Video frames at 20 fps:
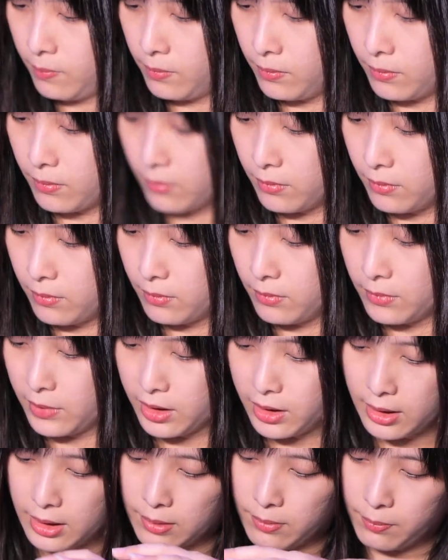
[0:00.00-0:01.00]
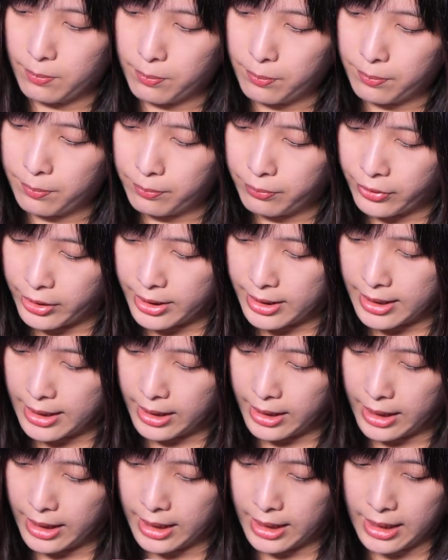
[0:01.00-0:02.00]
Let's press
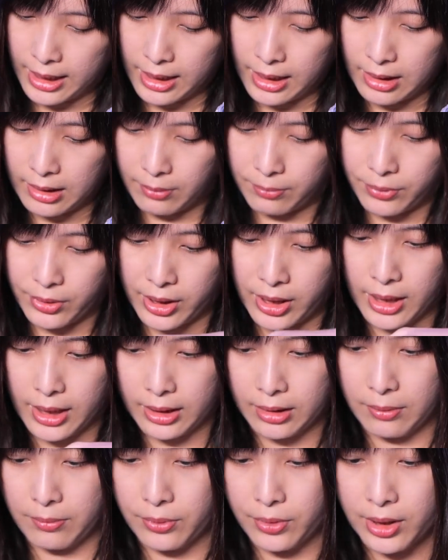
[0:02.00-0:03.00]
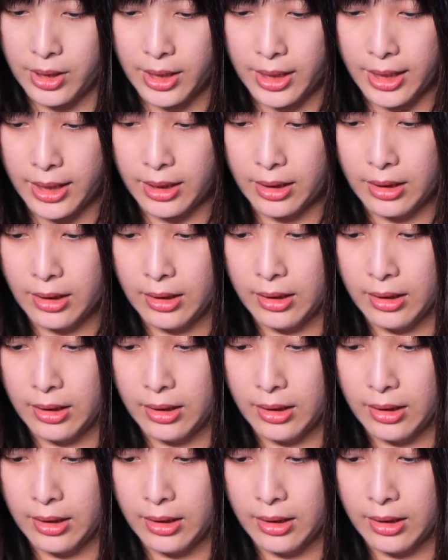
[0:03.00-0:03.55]
that again. Double check, double check.